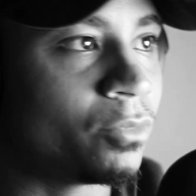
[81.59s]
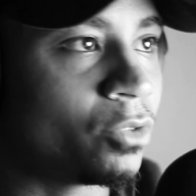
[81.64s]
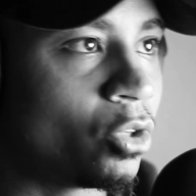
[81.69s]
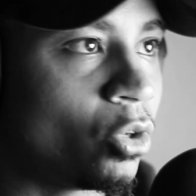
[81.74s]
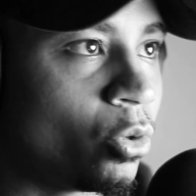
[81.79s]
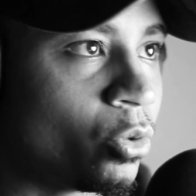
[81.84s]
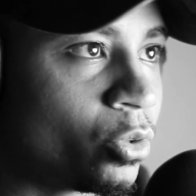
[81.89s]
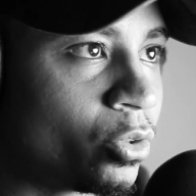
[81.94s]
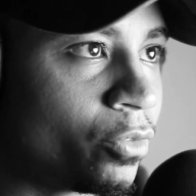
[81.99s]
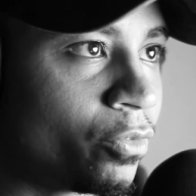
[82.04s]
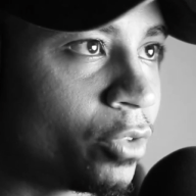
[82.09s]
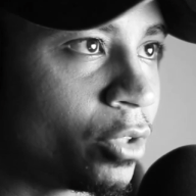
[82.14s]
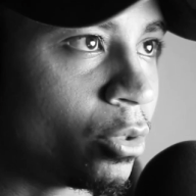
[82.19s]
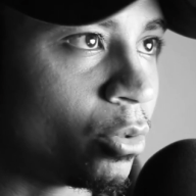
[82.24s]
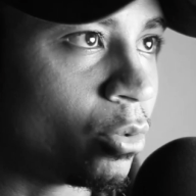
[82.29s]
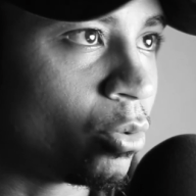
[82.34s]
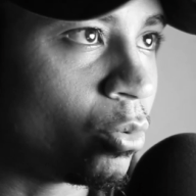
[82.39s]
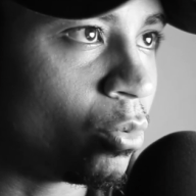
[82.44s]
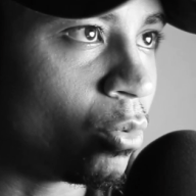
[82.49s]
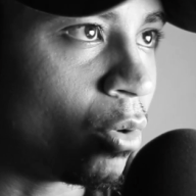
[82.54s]
Those of you
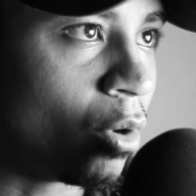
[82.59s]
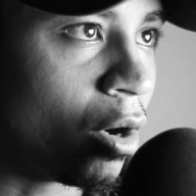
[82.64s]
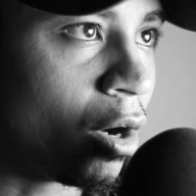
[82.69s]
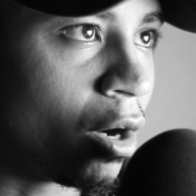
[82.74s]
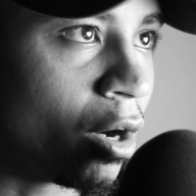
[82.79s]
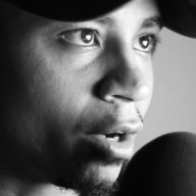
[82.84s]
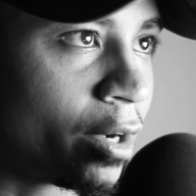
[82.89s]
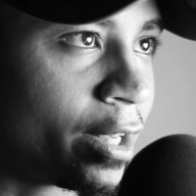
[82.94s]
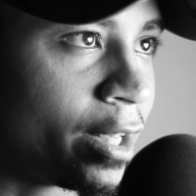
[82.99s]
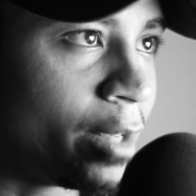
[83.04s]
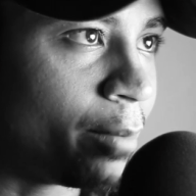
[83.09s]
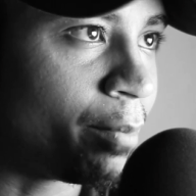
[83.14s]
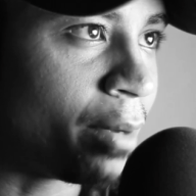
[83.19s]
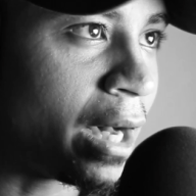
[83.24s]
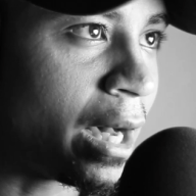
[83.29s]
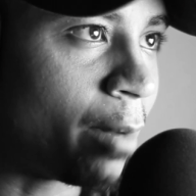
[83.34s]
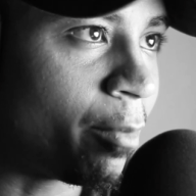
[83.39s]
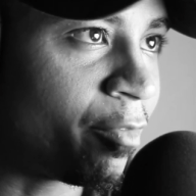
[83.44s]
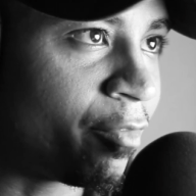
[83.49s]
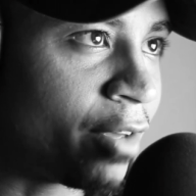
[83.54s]
who are hip
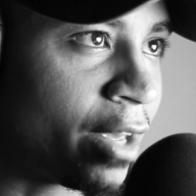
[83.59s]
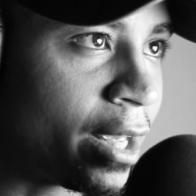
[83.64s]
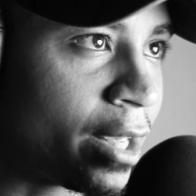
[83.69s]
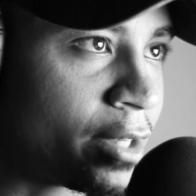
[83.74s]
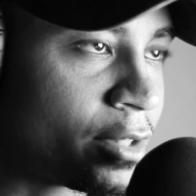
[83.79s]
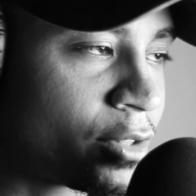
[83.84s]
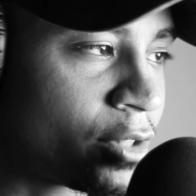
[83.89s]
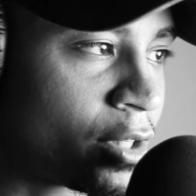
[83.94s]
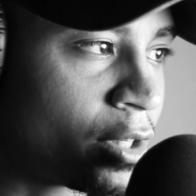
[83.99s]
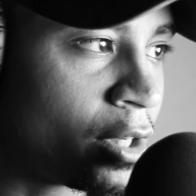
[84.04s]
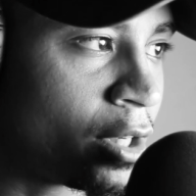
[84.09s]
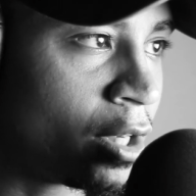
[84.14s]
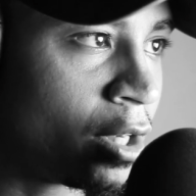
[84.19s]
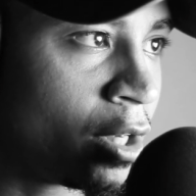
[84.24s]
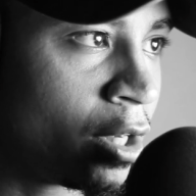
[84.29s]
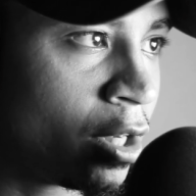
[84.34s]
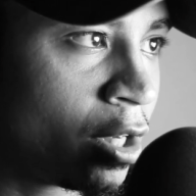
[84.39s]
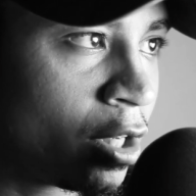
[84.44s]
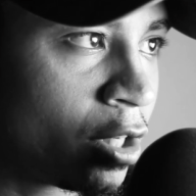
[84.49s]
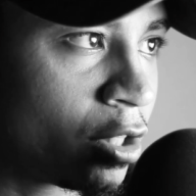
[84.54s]
hop fans,
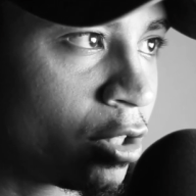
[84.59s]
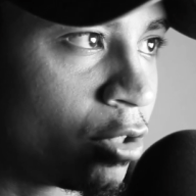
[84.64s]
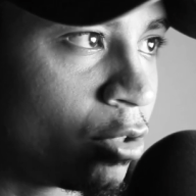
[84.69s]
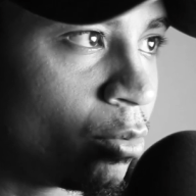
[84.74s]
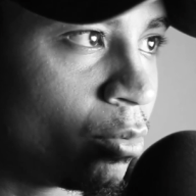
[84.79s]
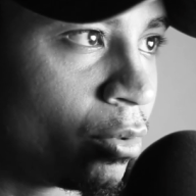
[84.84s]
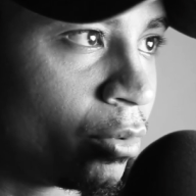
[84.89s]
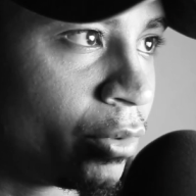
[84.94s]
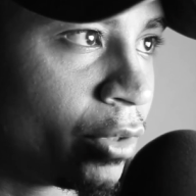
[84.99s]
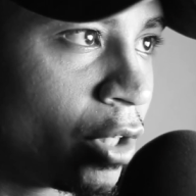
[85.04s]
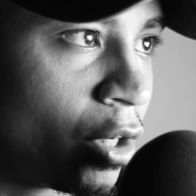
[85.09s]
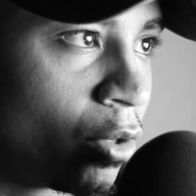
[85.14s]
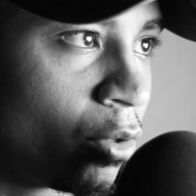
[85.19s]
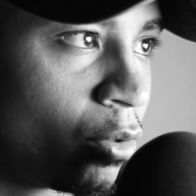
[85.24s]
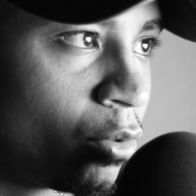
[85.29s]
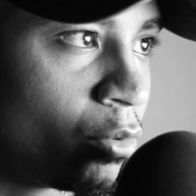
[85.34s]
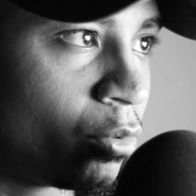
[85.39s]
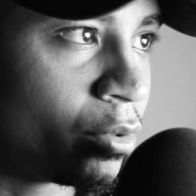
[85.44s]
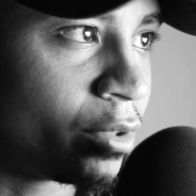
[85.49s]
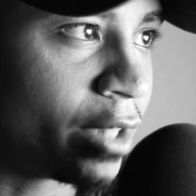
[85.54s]
you will know
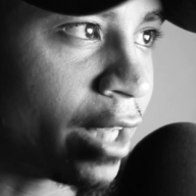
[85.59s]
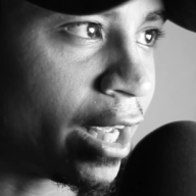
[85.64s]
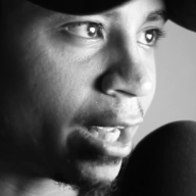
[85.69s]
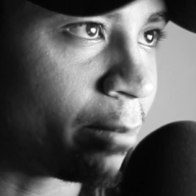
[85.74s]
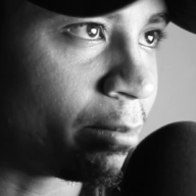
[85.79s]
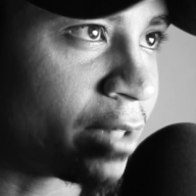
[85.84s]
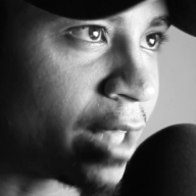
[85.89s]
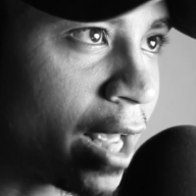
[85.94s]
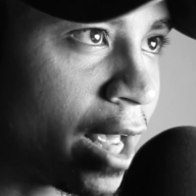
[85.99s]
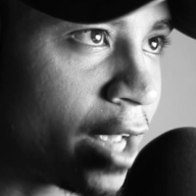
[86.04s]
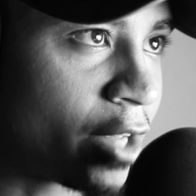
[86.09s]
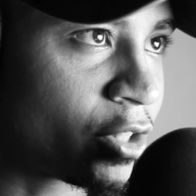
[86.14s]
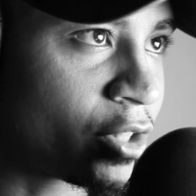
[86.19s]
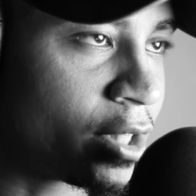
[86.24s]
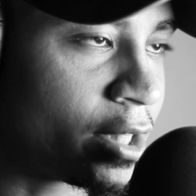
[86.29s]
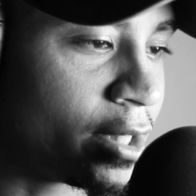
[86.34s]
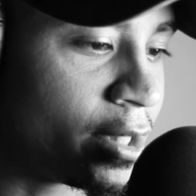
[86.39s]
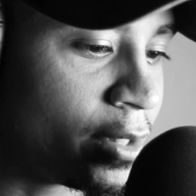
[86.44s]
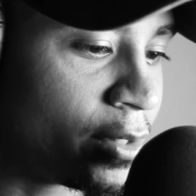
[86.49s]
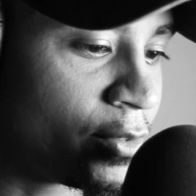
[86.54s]
who Dame Dash
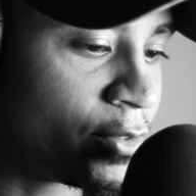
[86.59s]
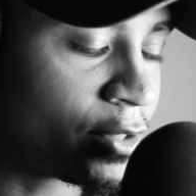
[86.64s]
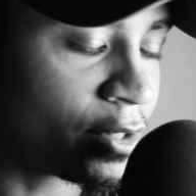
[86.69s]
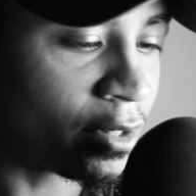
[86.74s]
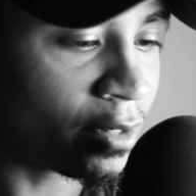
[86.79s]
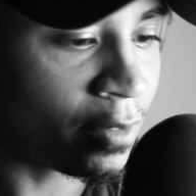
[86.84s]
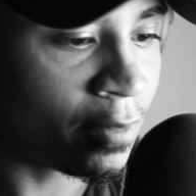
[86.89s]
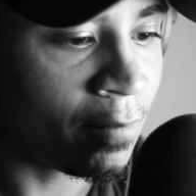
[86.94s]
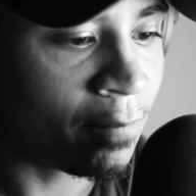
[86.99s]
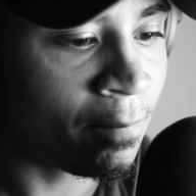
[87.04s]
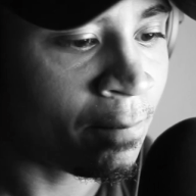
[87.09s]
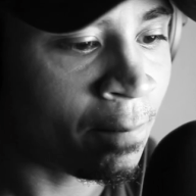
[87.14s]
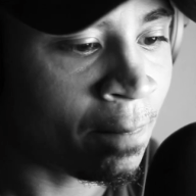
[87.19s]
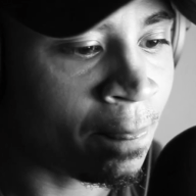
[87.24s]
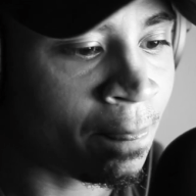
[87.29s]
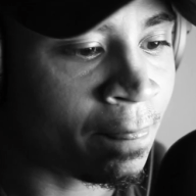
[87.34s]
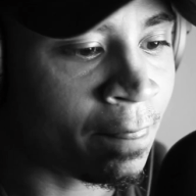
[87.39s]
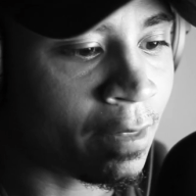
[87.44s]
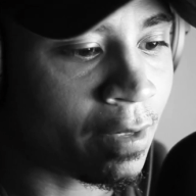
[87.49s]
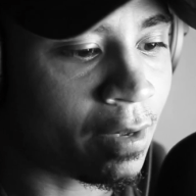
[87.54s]
is.
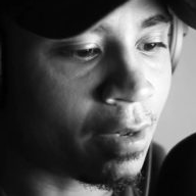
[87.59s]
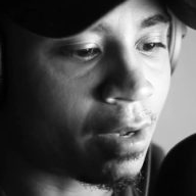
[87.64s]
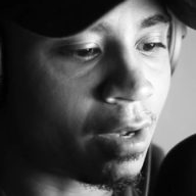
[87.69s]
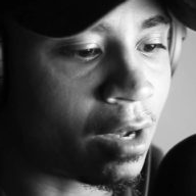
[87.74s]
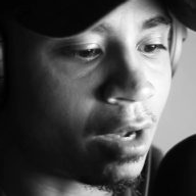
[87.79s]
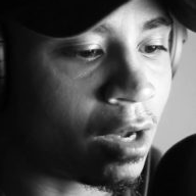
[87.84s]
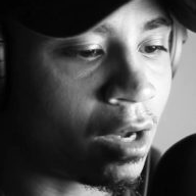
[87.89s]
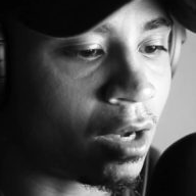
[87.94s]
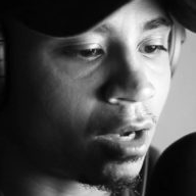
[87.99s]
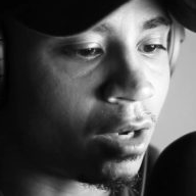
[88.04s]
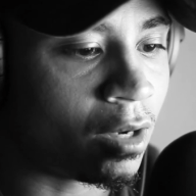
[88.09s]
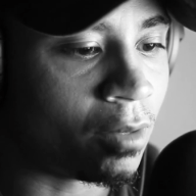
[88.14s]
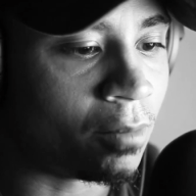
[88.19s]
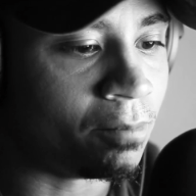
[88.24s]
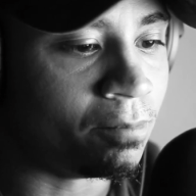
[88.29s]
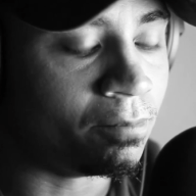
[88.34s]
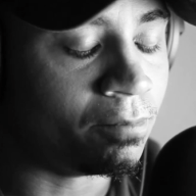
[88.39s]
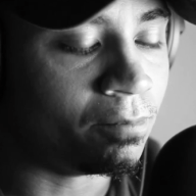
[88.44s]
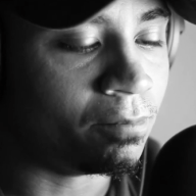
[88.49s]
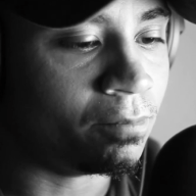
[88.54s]
So